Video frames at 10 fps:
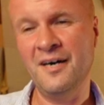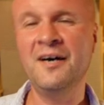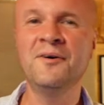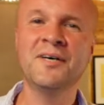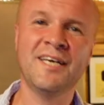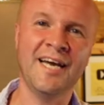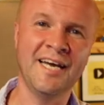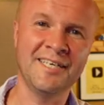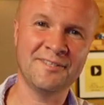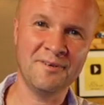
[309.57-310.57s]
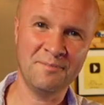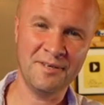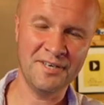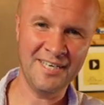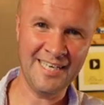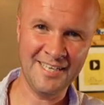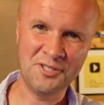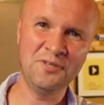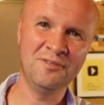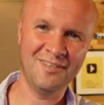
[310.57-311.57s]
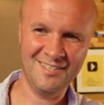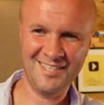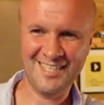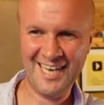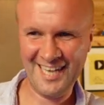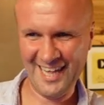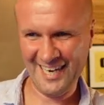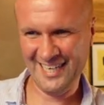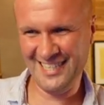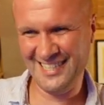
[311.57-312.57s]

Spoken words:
oh, okay, so I'll be earning $2 a day then.